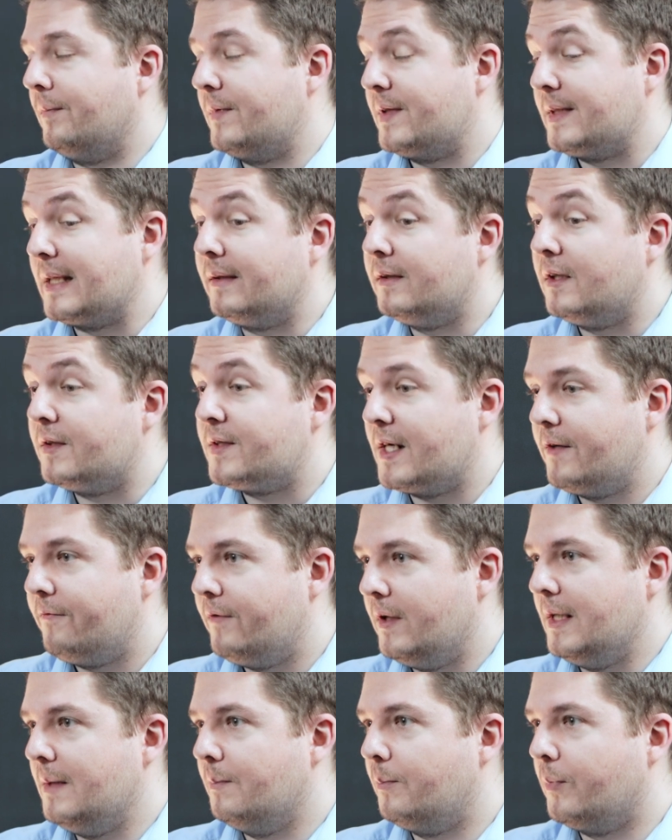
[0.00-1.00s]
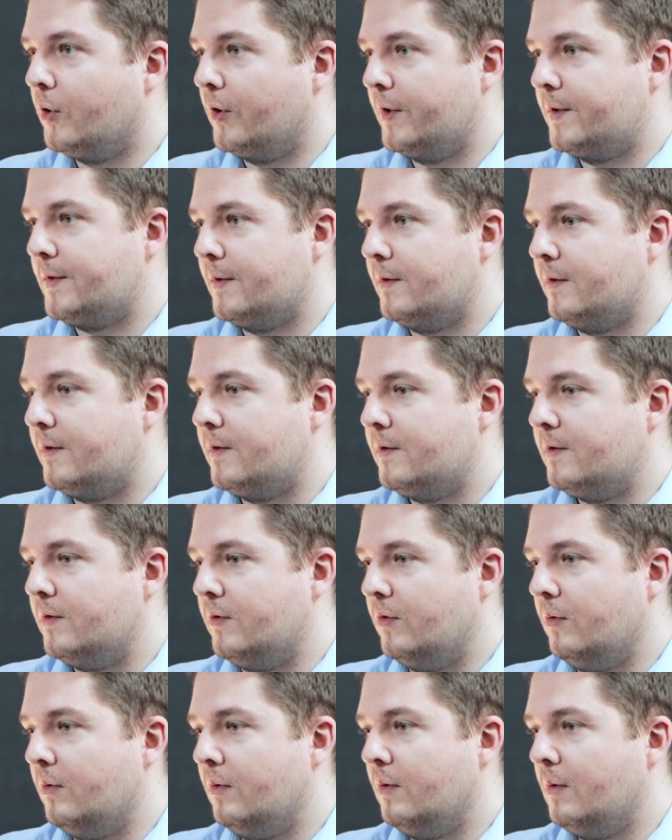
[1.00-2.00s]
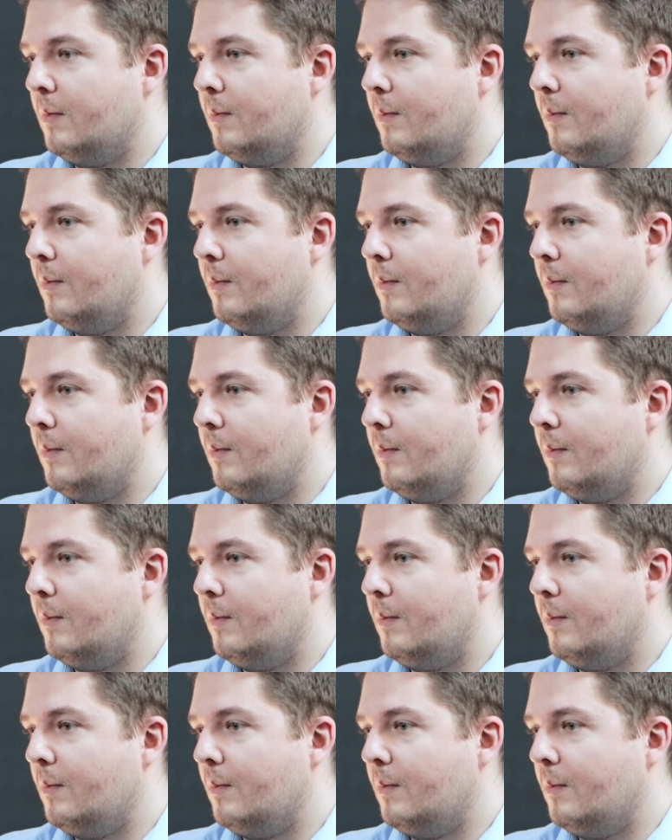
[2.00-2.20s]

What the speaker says: Standards are very important to